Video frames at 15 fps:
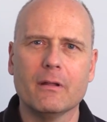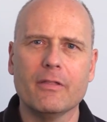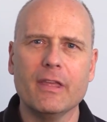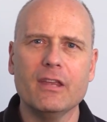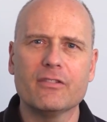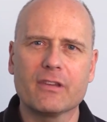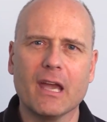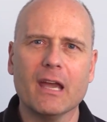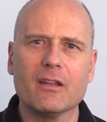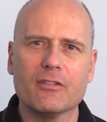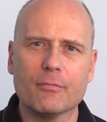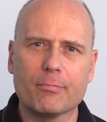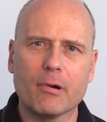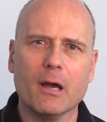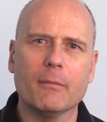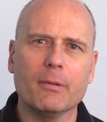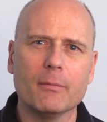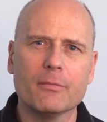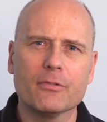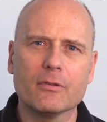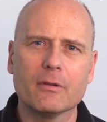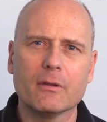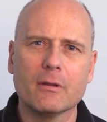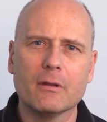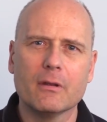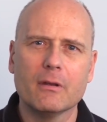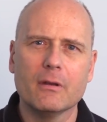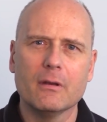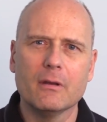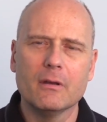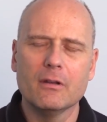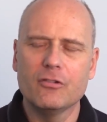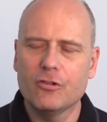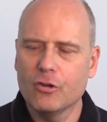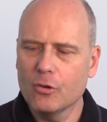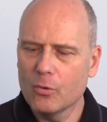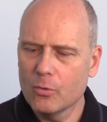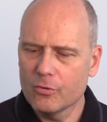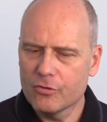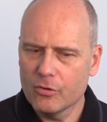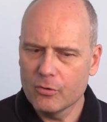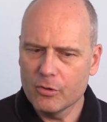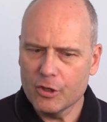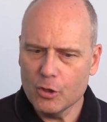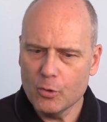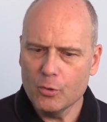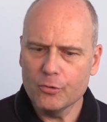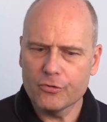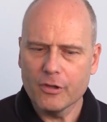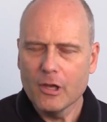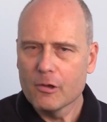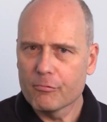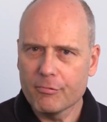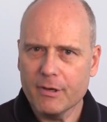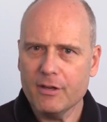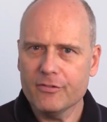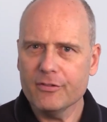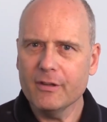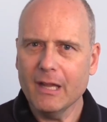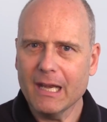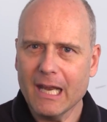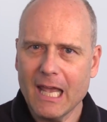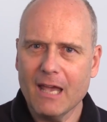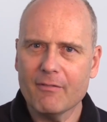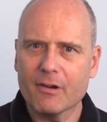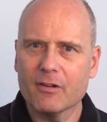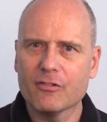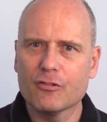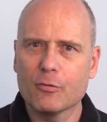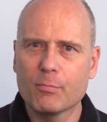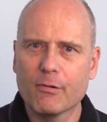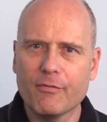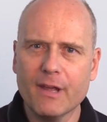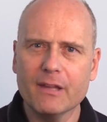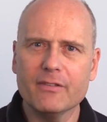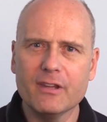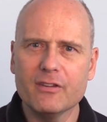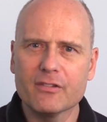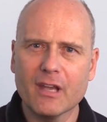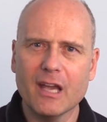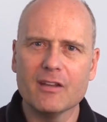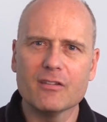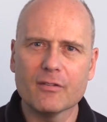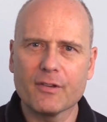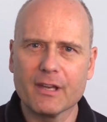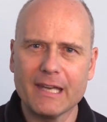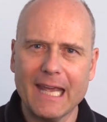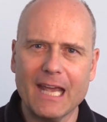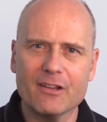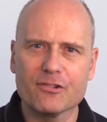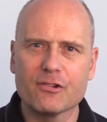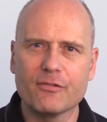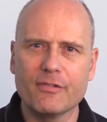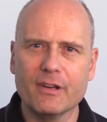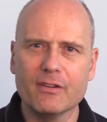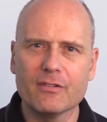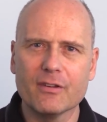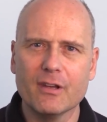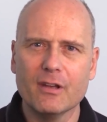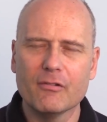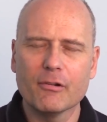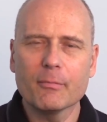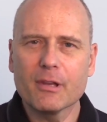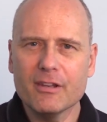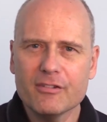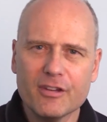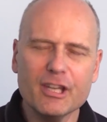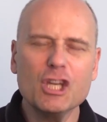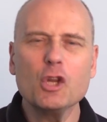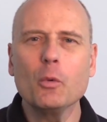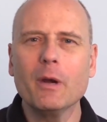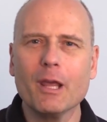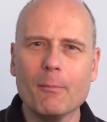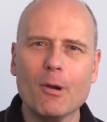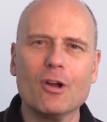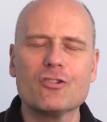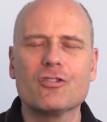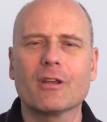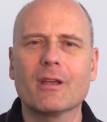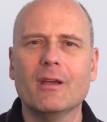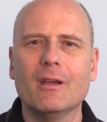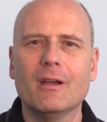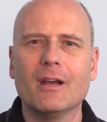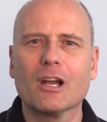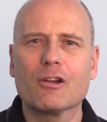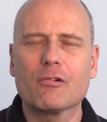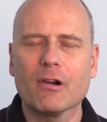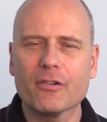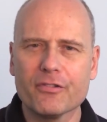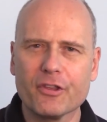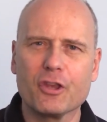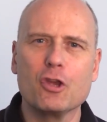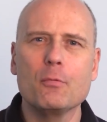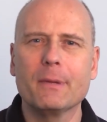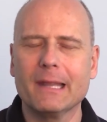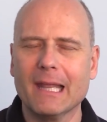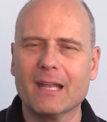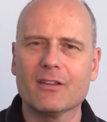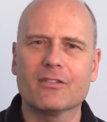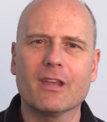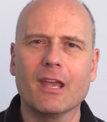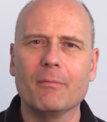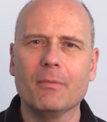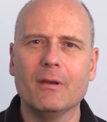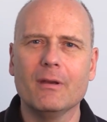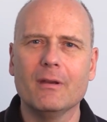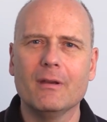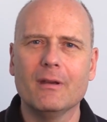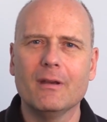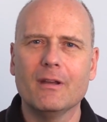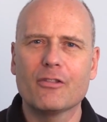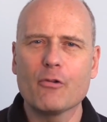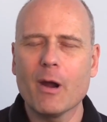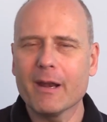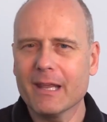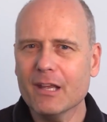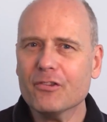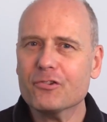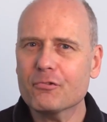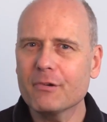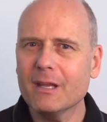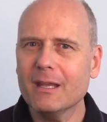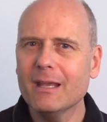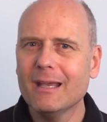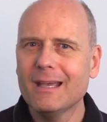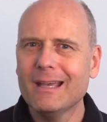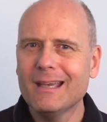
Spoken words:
these kinds of problems, to use reason and evidence to prevent these kinds of catastrophes from continually emerging across the human landscape. Throughout history,